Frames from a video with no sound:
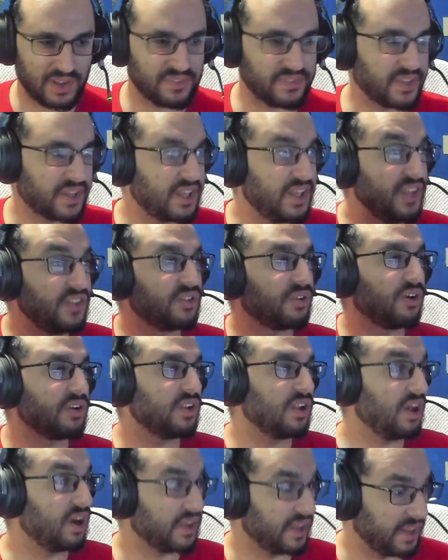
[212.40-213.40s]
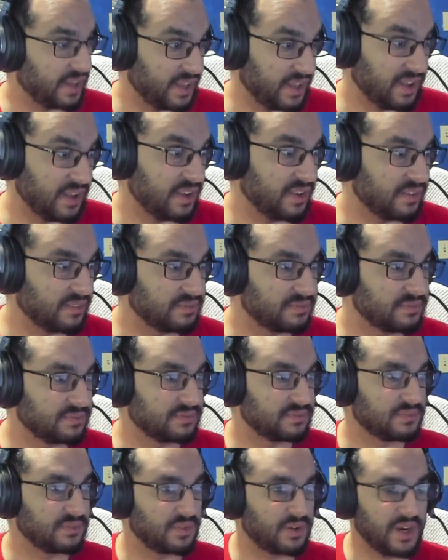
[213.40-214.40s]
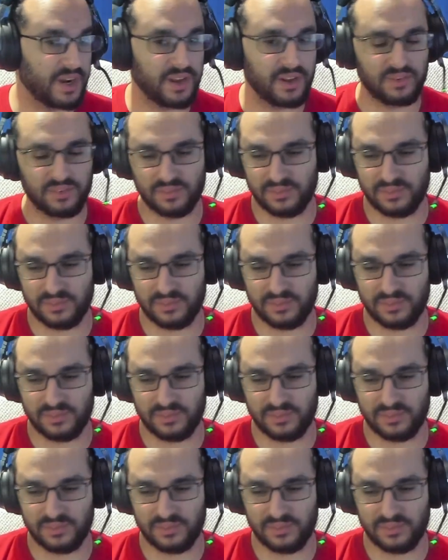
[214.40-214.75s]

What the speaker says: key to unlocking it, right?